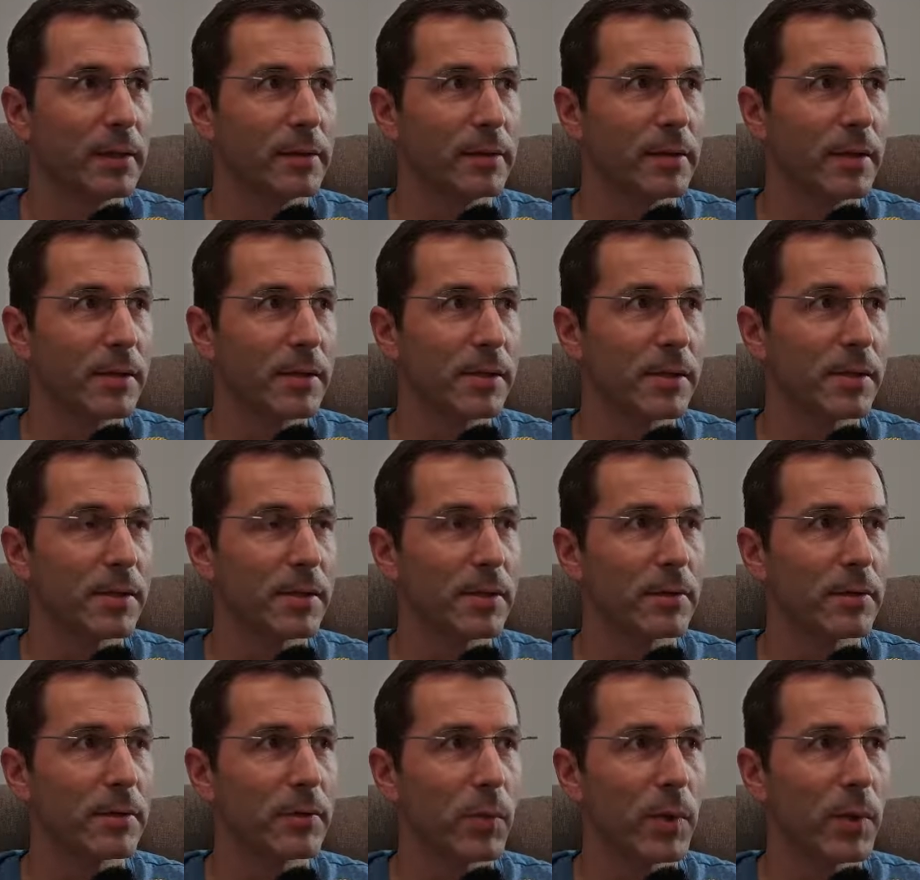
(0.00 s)
This
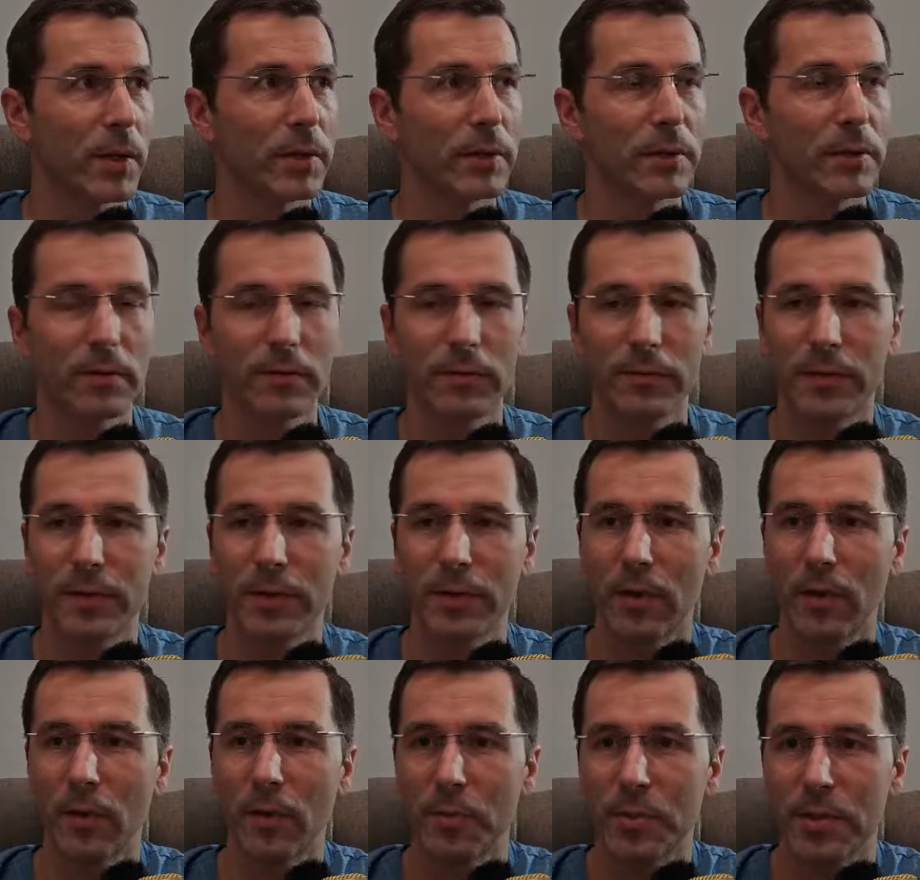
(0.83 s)
is one of
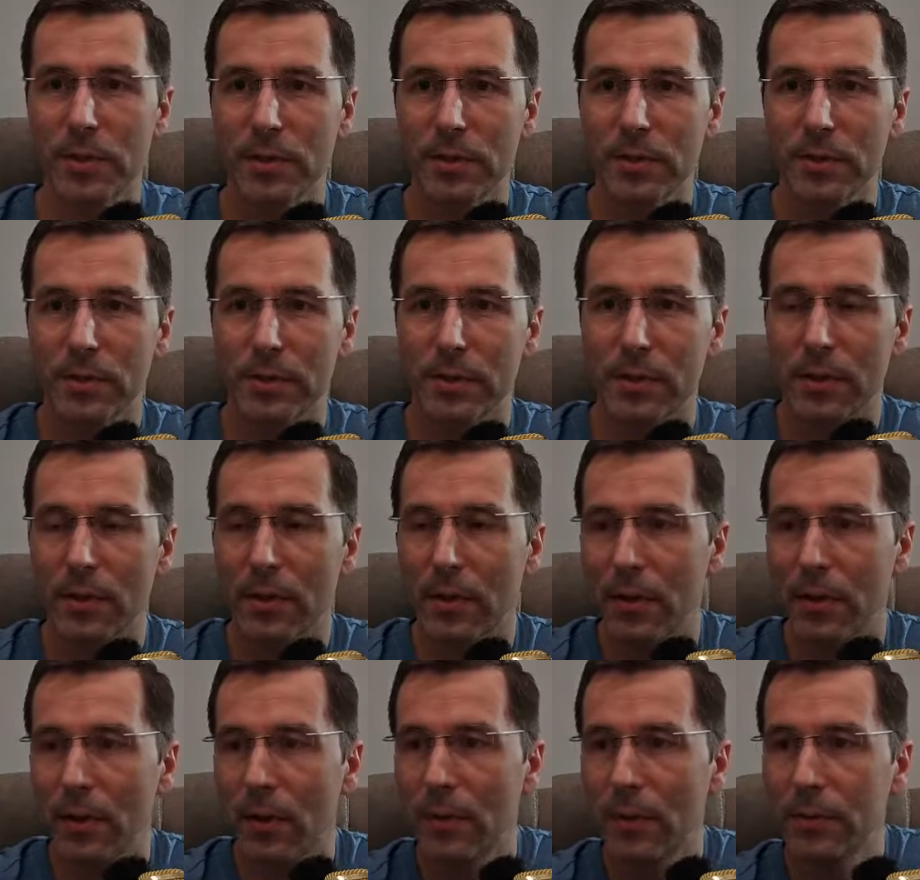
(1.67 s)
the options
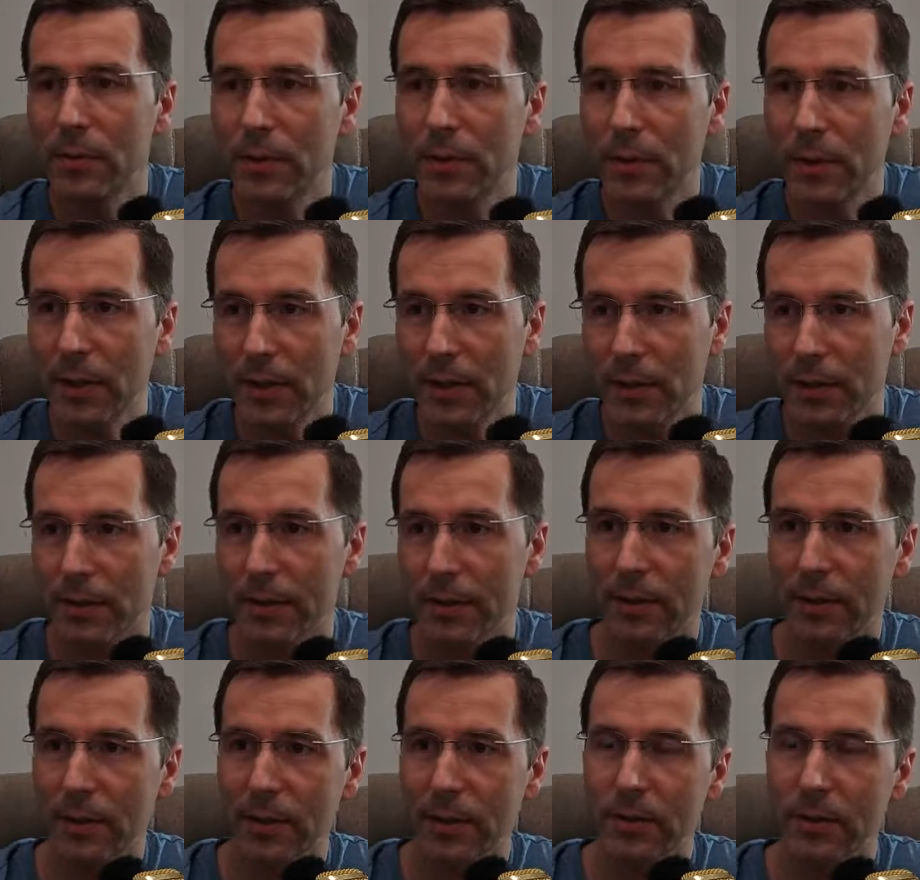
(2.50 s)
how you
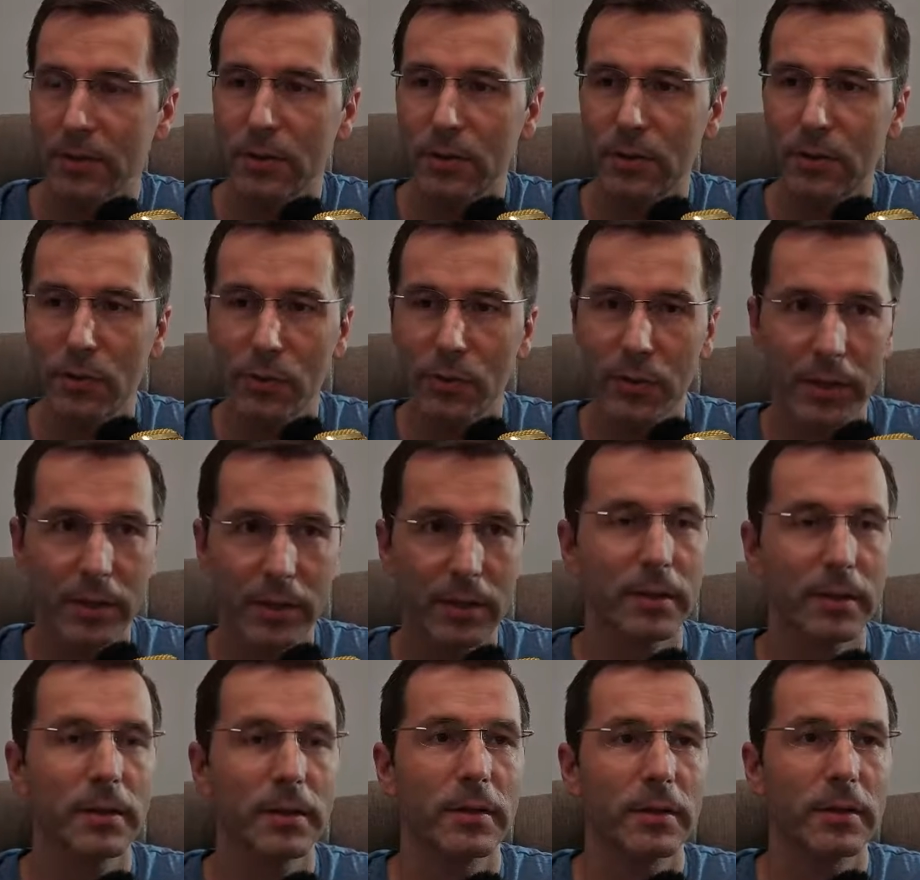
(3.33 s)
can do
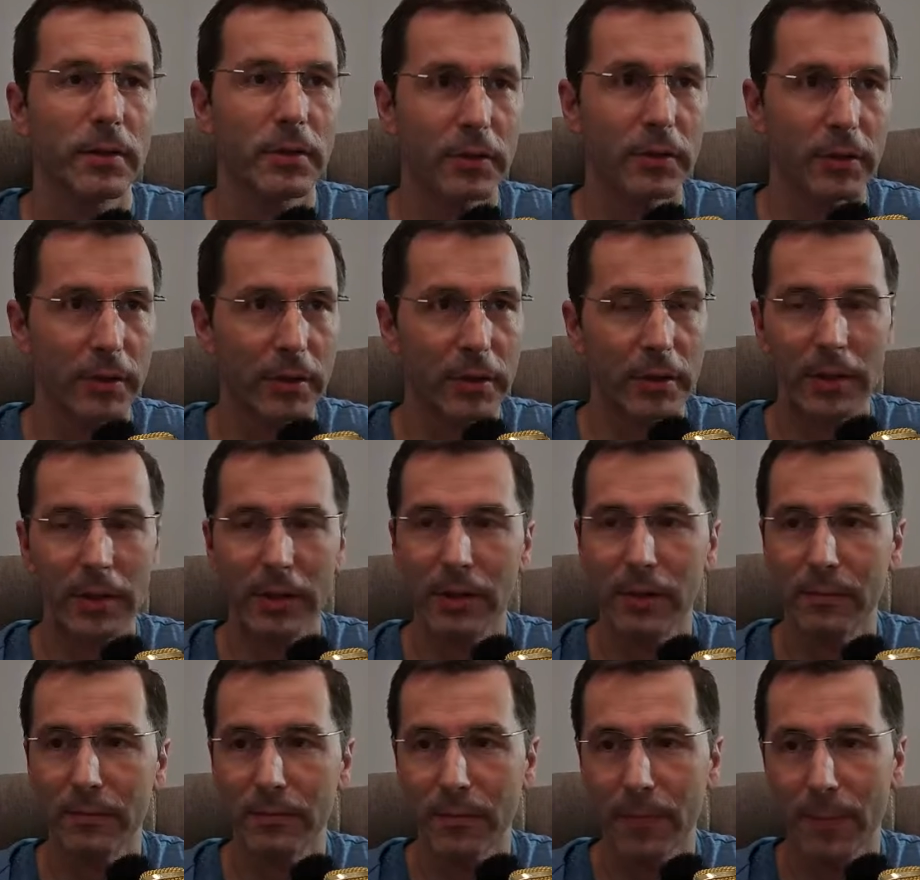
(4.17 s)
it
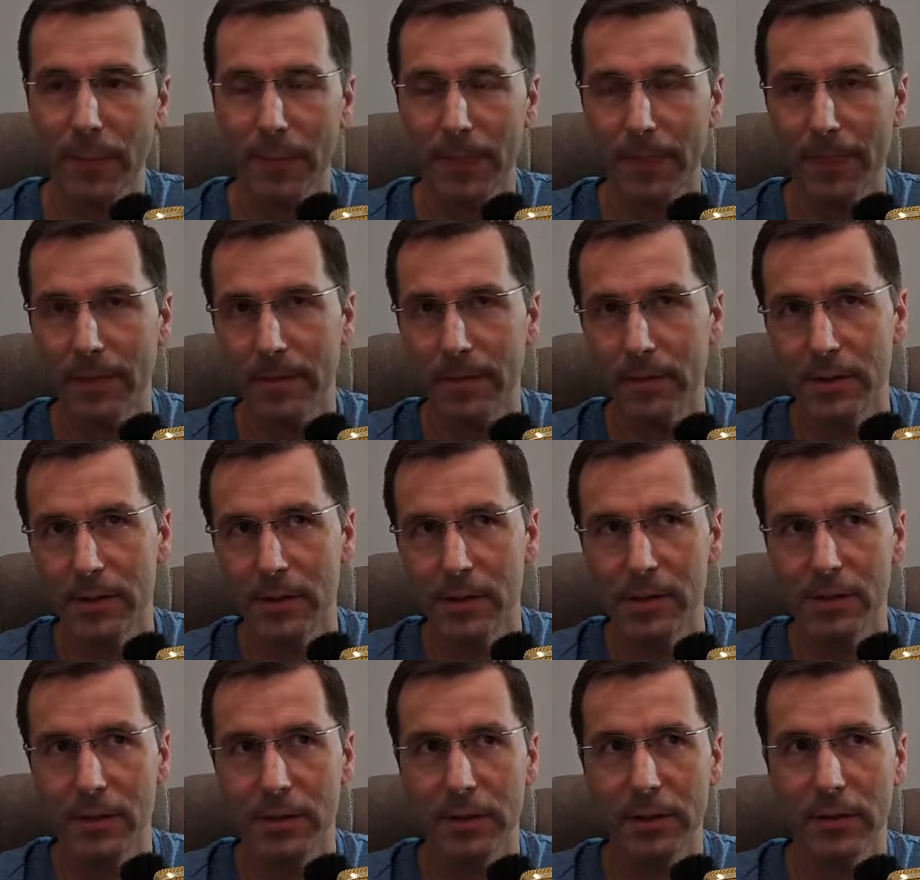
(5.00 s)
currently,
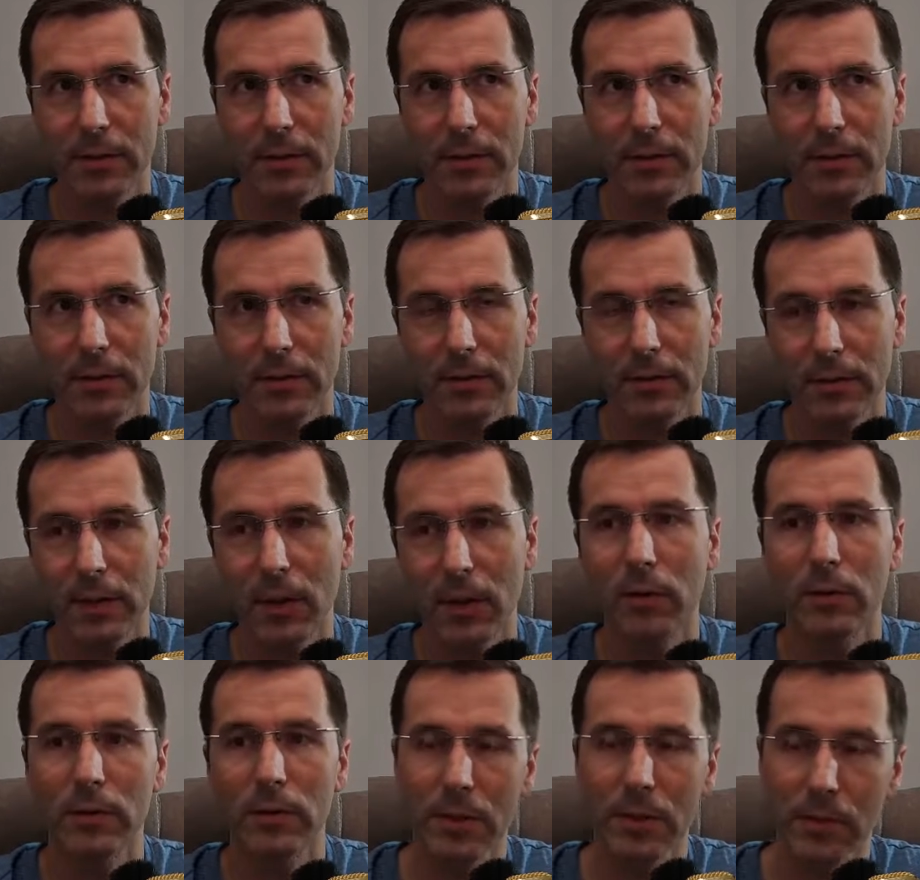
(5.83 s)
just the
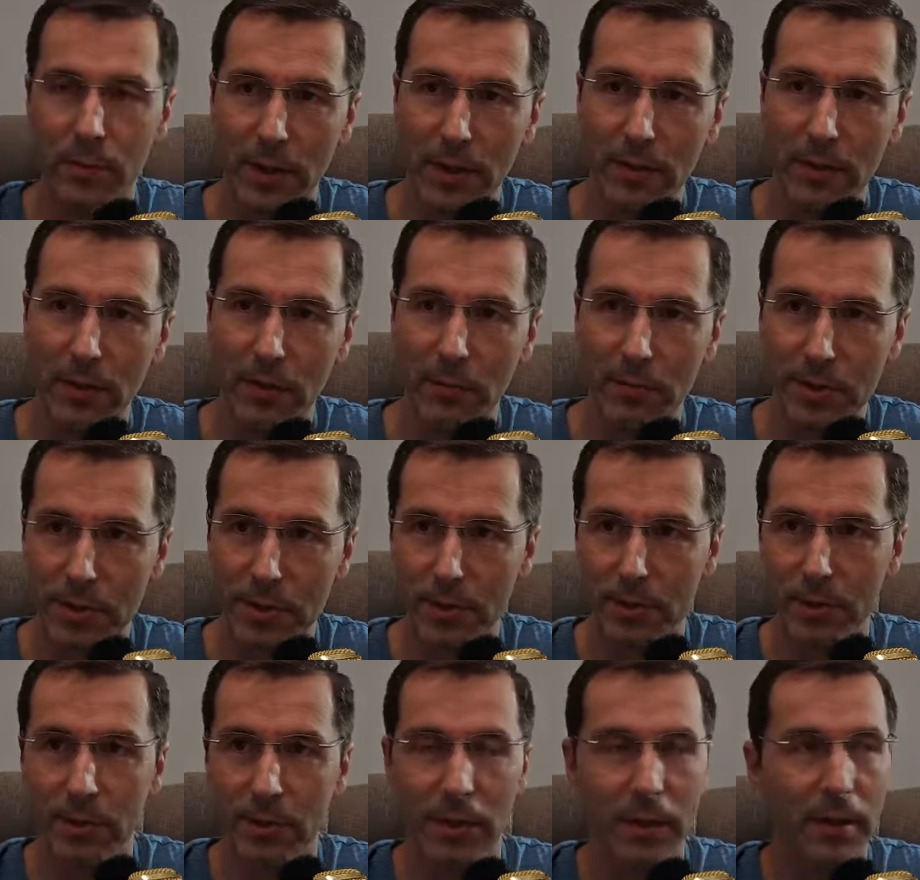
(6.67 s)
only one
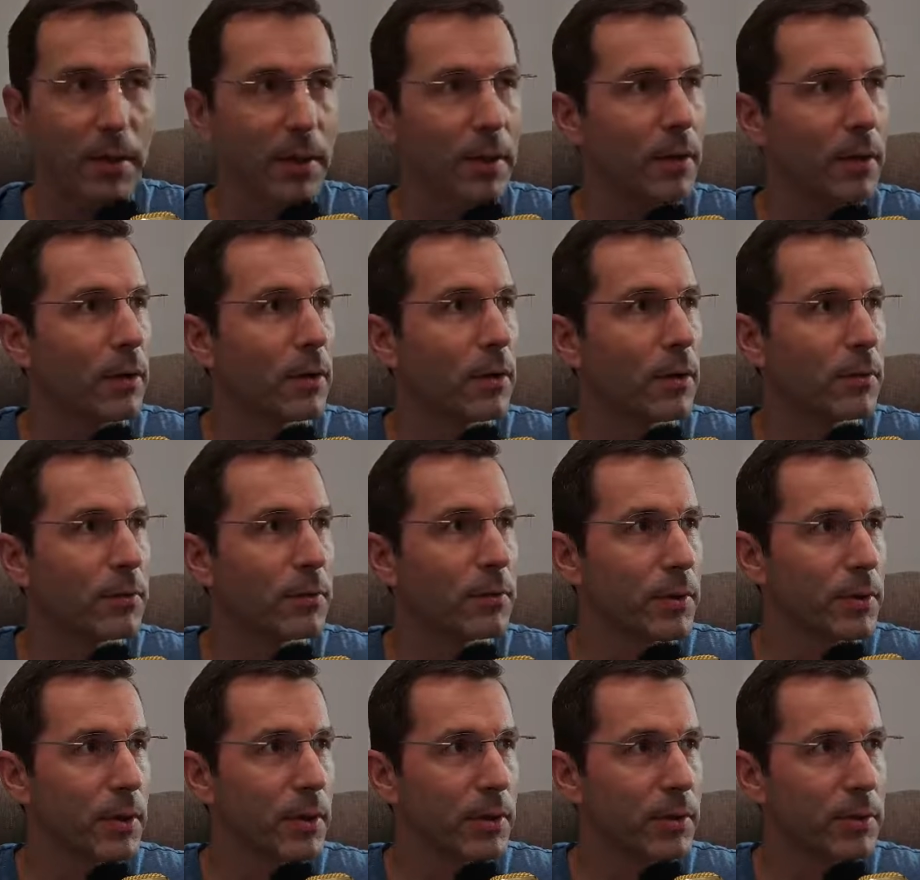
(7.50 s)
option how
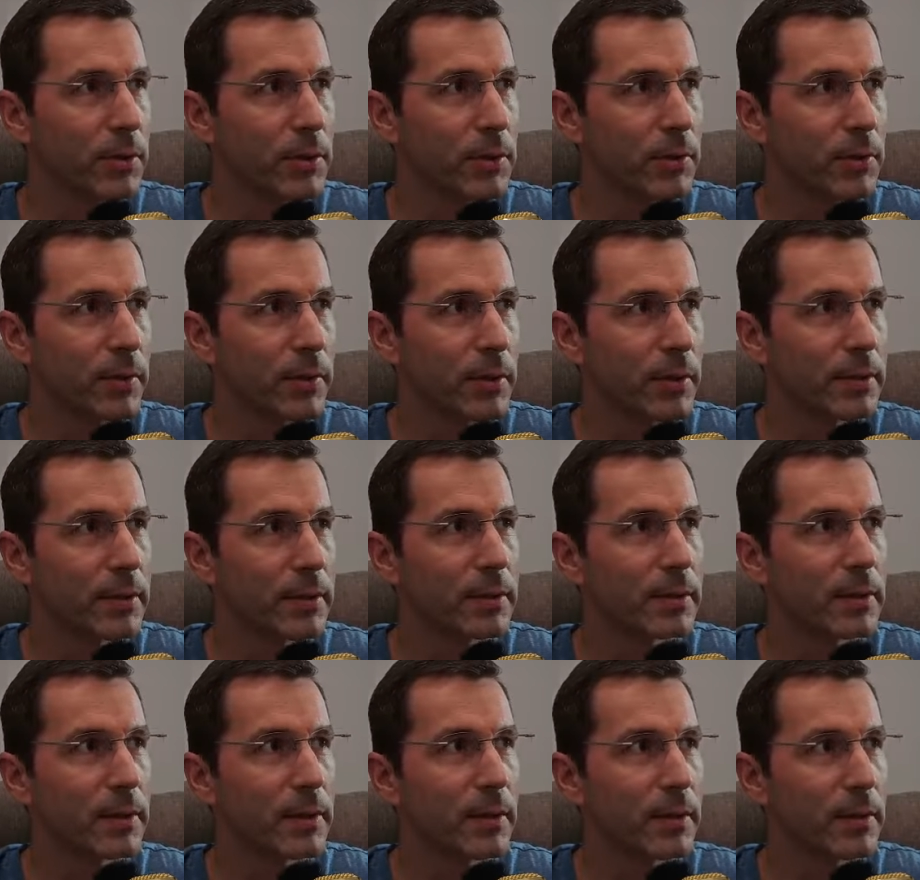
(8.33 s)
you can do it